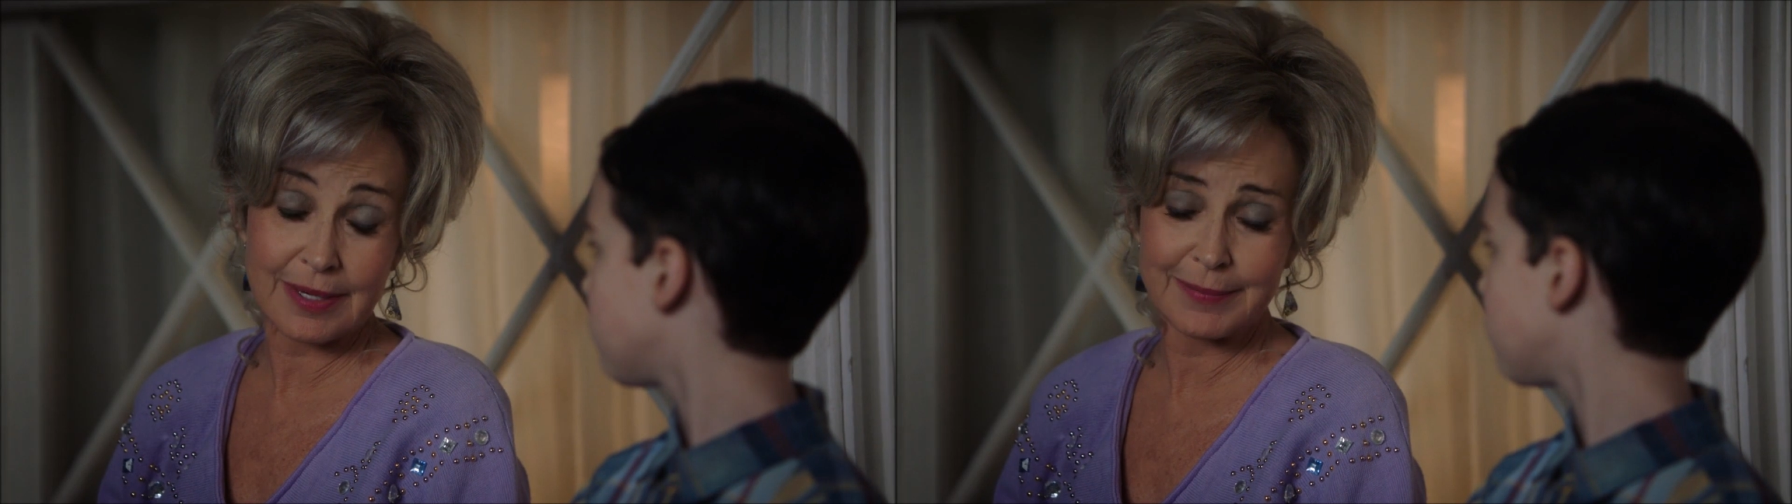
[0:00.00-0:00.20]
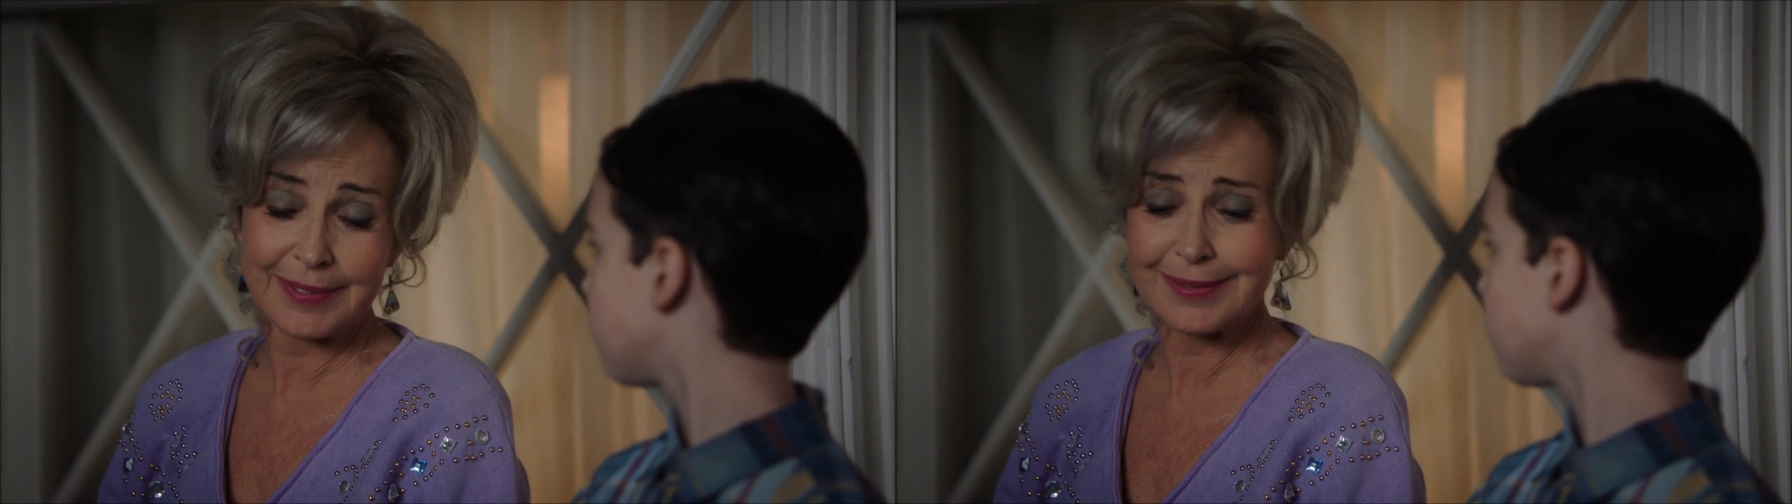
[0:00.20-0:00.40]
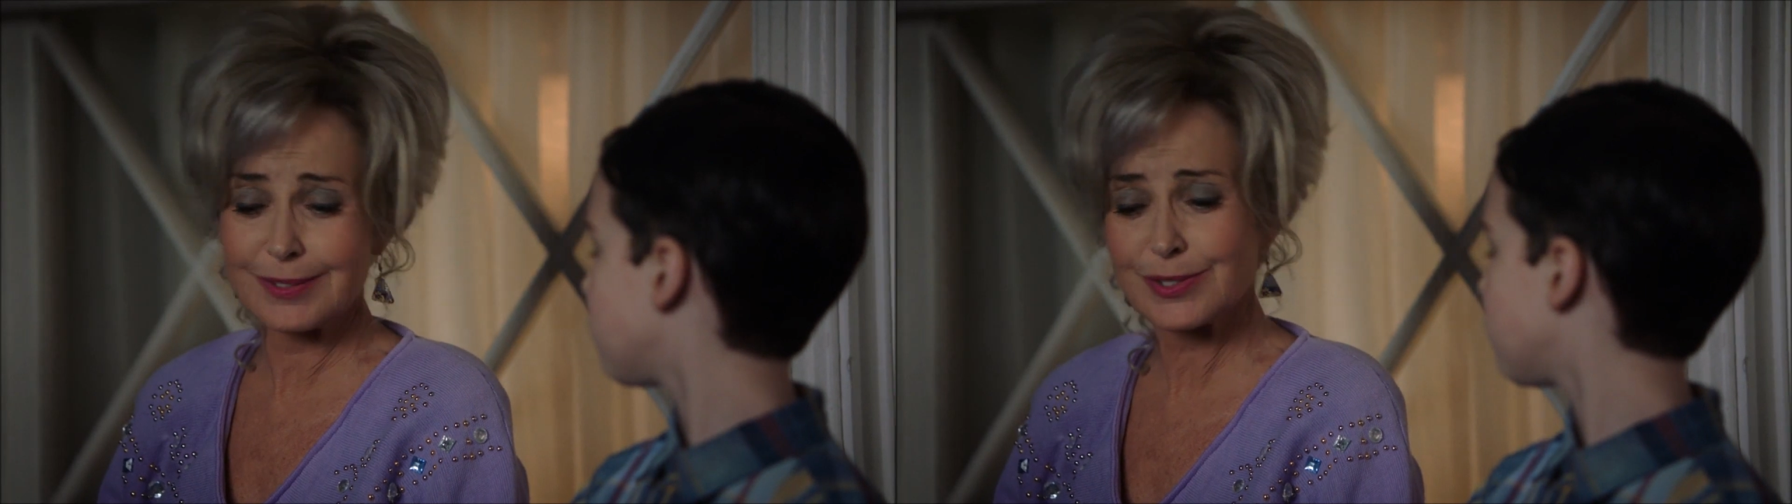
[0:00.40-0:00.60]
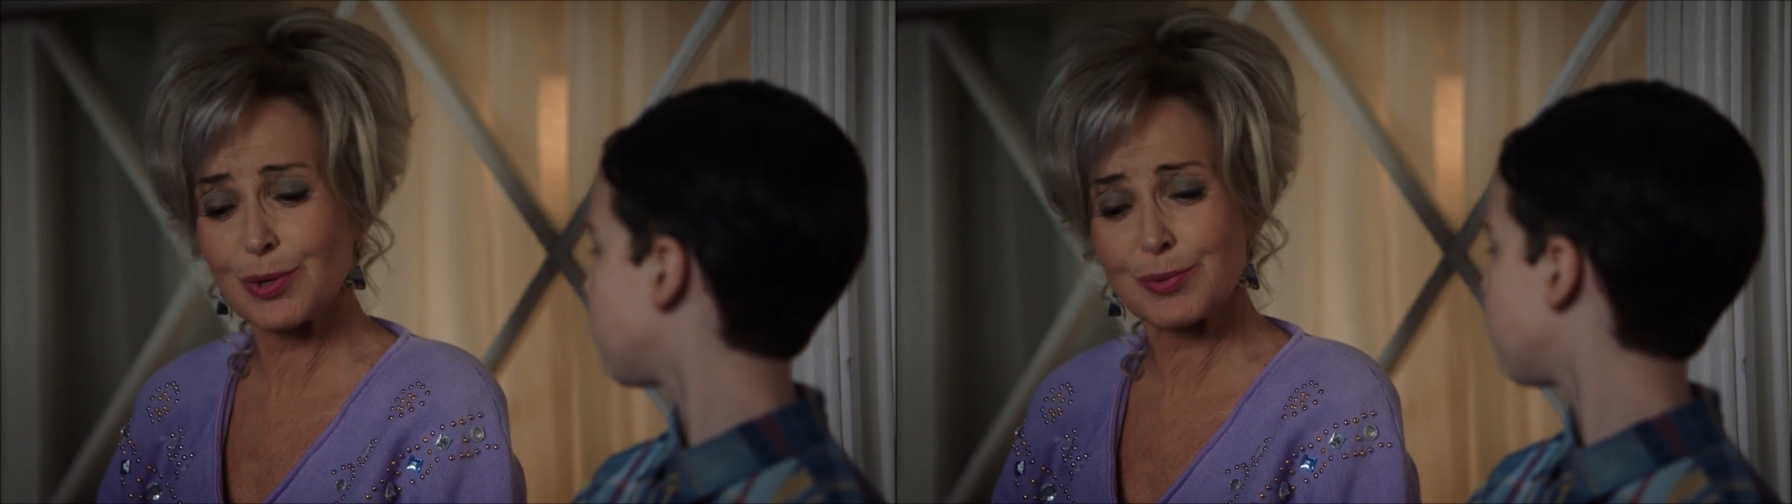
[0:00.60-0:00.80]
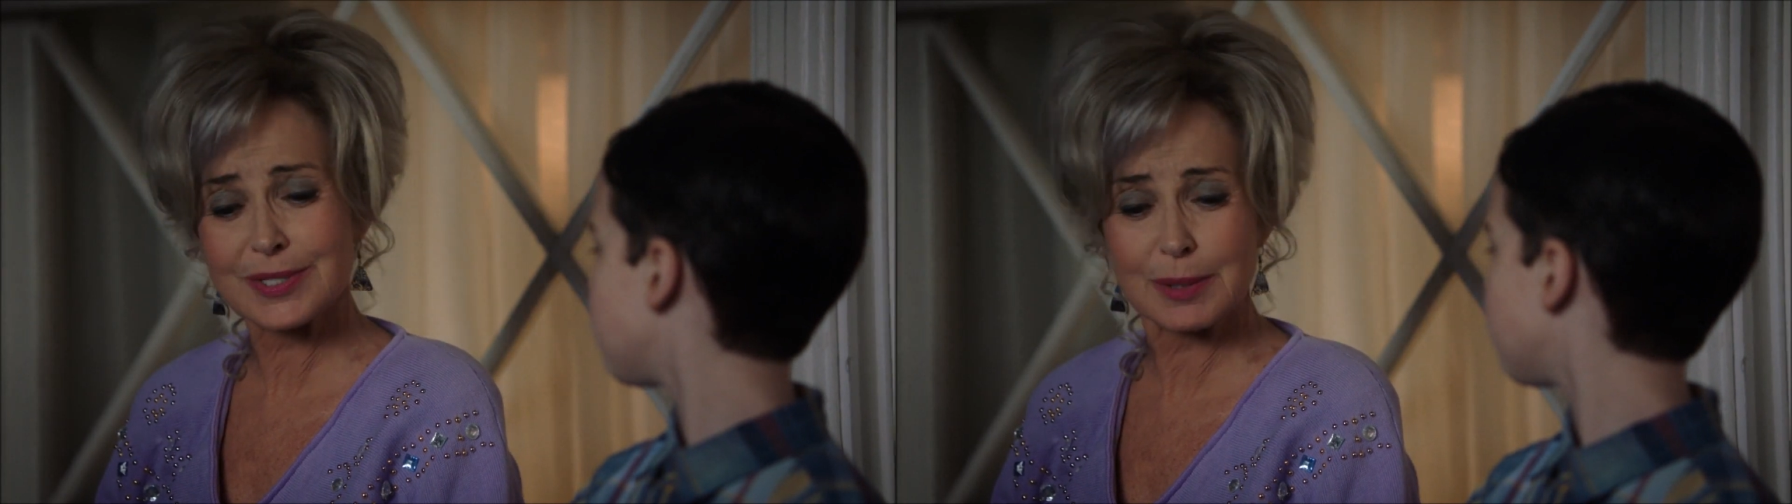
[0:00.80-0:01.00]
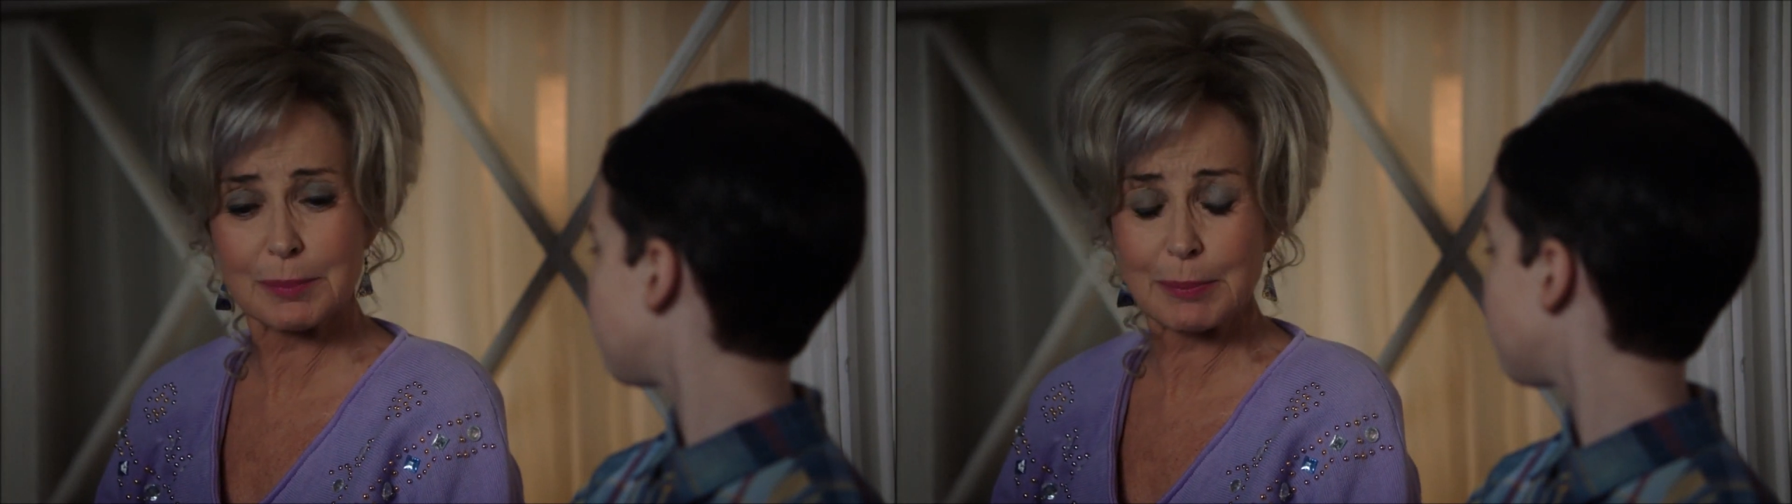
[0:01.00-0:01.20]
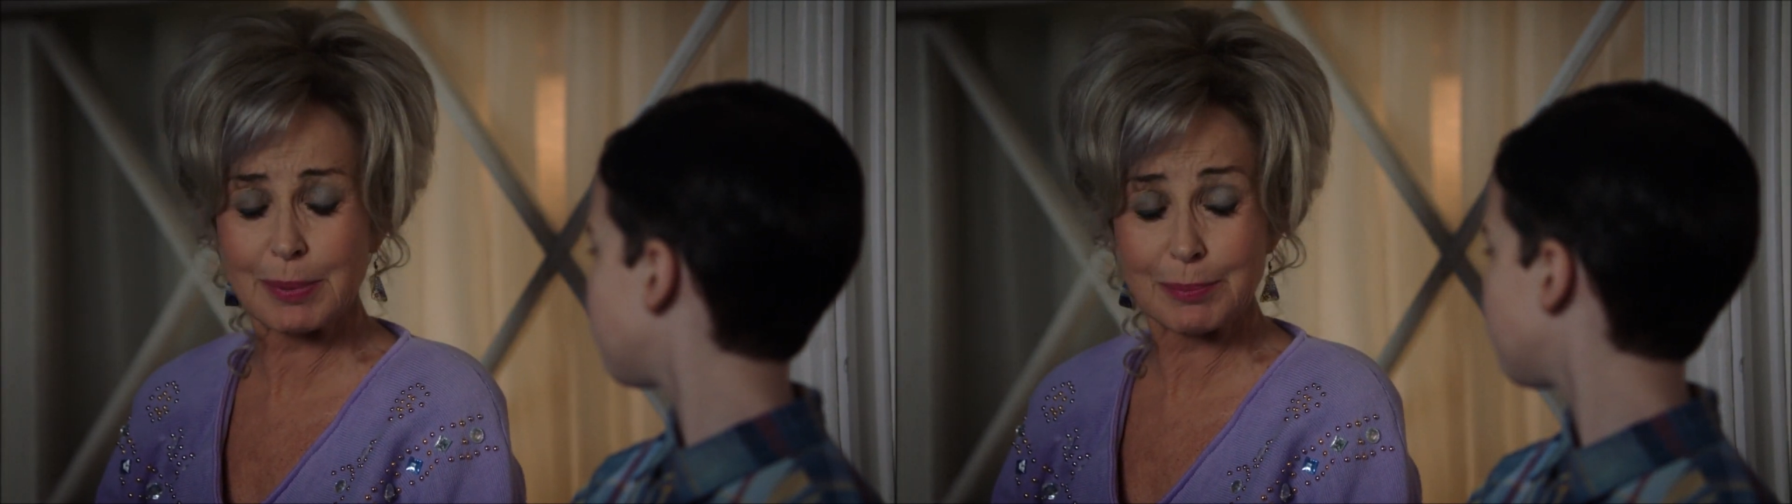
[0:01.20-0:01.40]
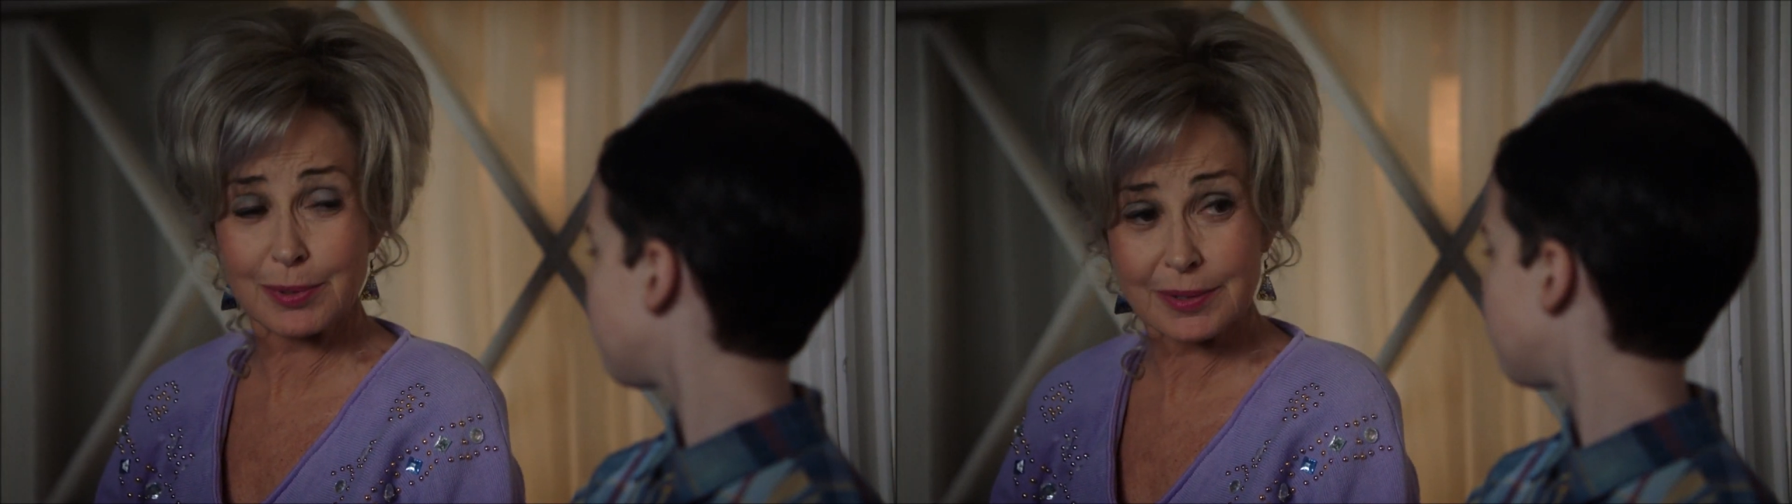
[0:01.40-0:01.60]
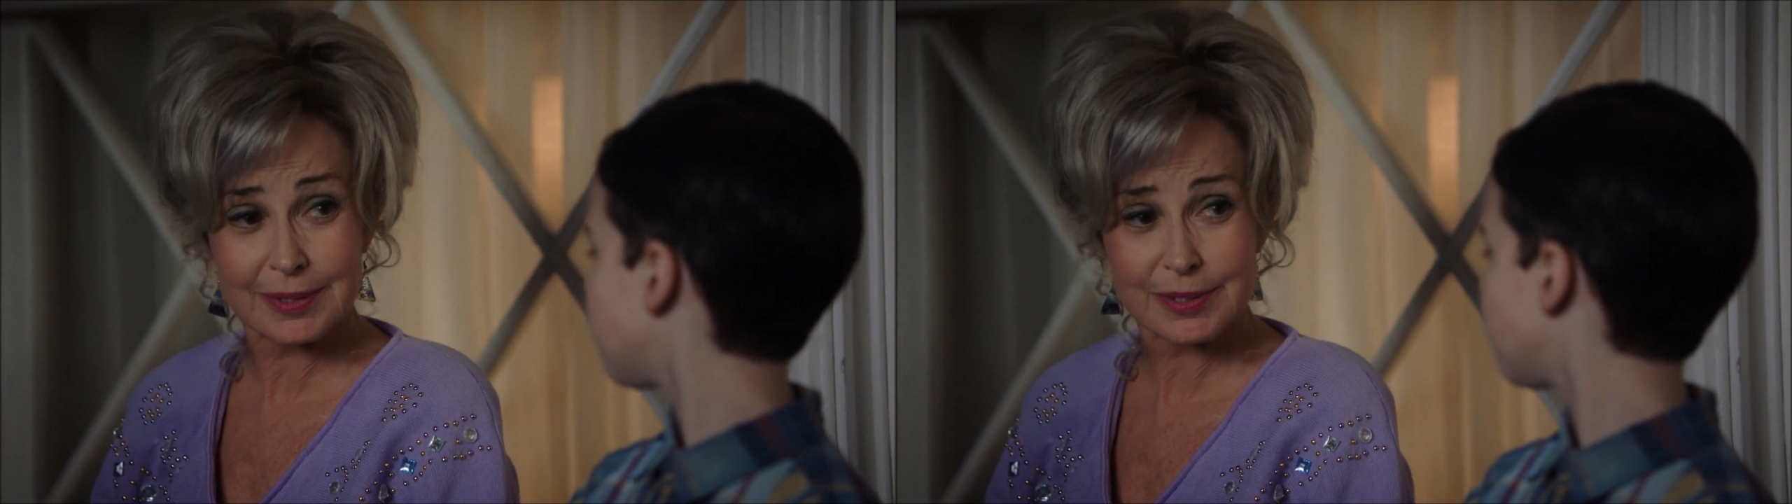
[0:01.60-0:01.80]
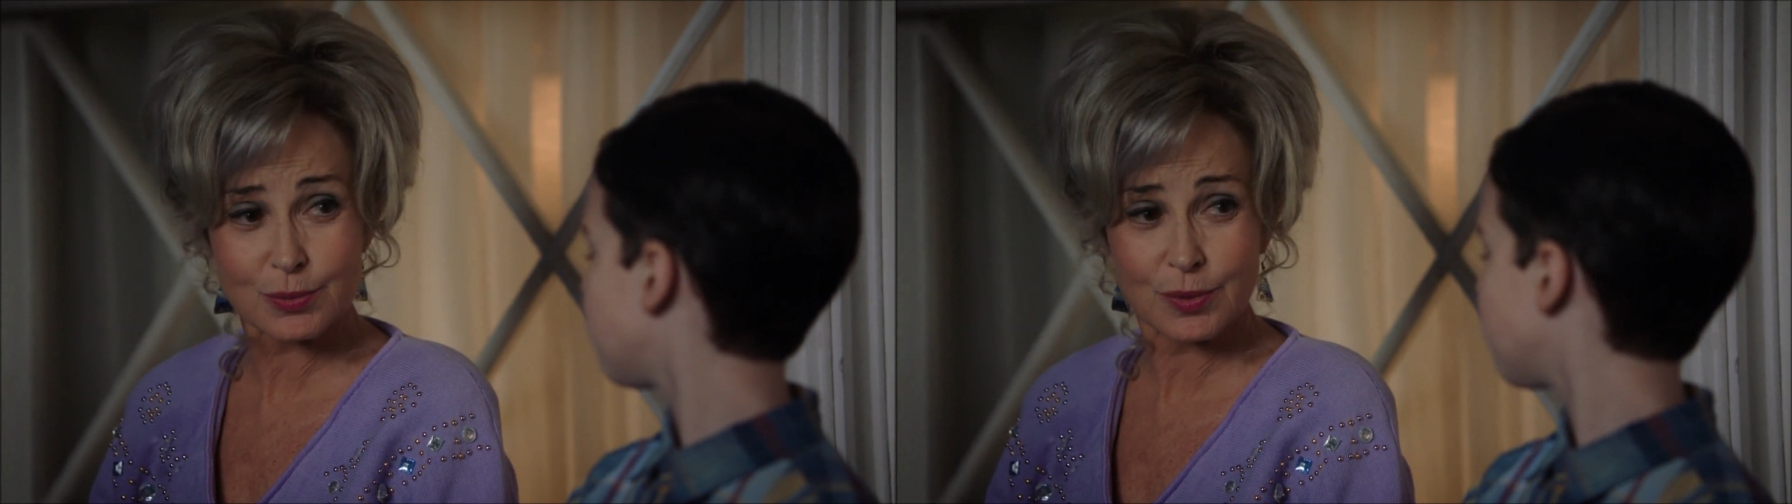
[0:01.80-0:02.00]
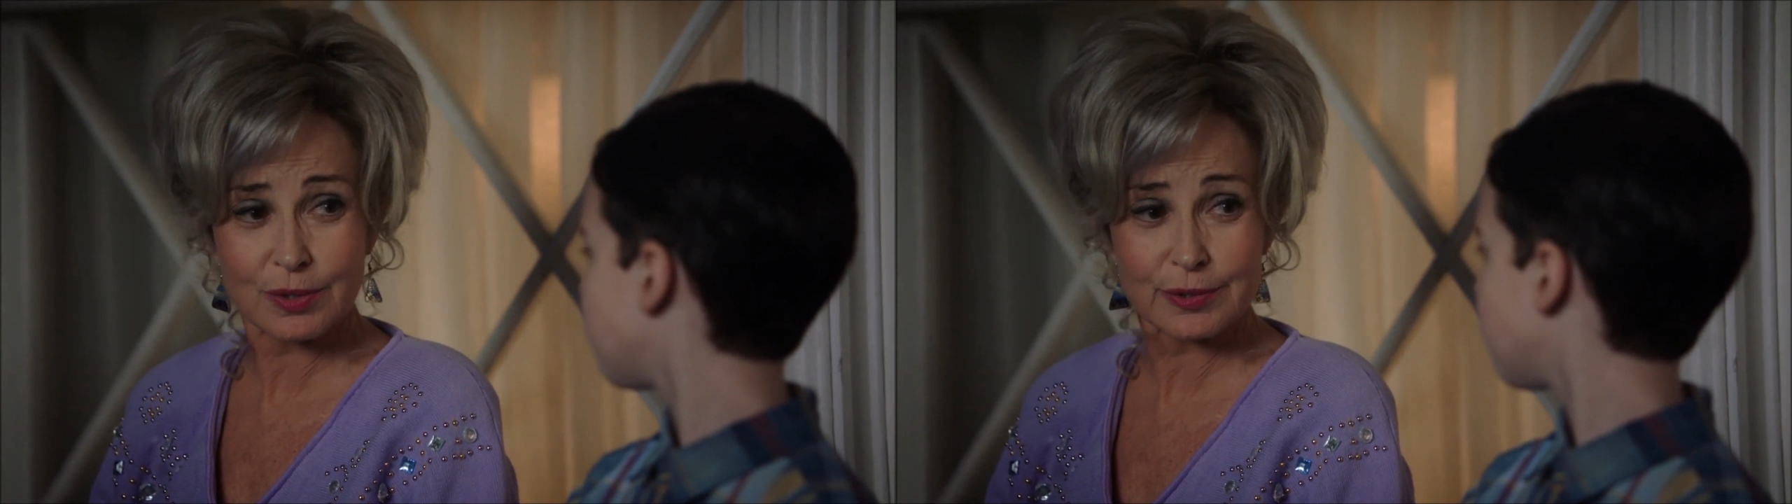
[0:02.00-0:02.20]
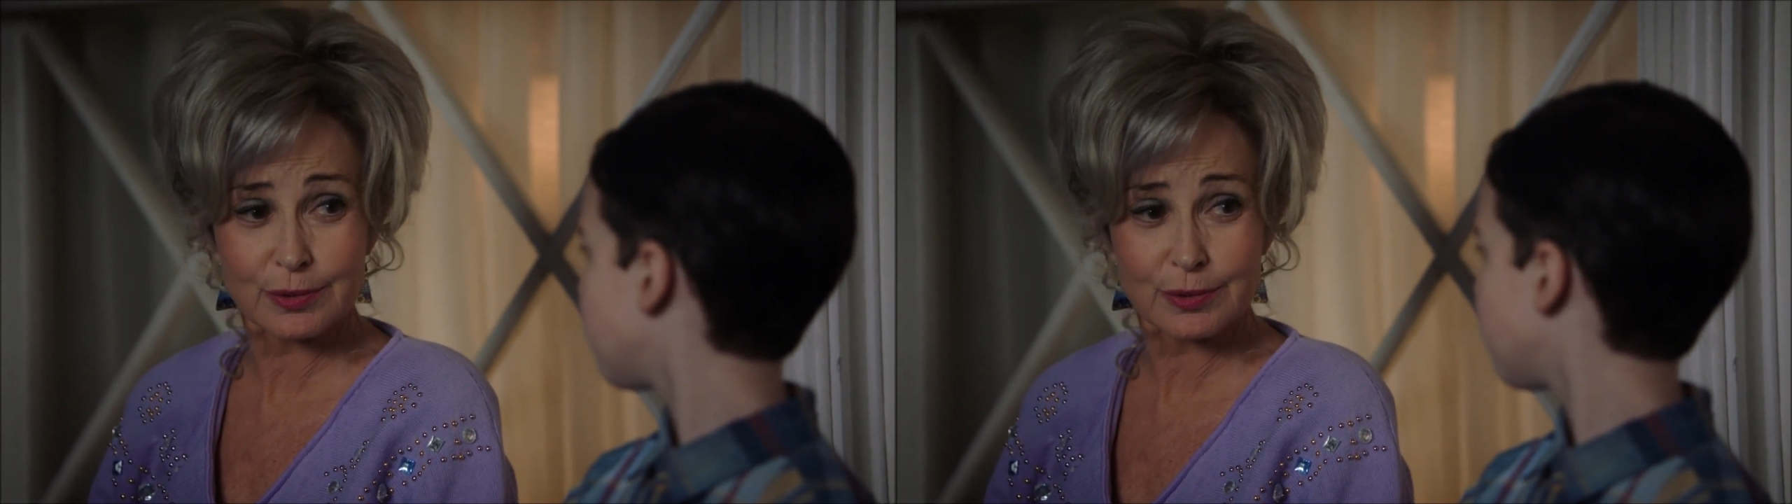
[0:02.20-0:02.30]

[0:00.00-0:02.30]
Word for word: I mean, there's always going to be people in this world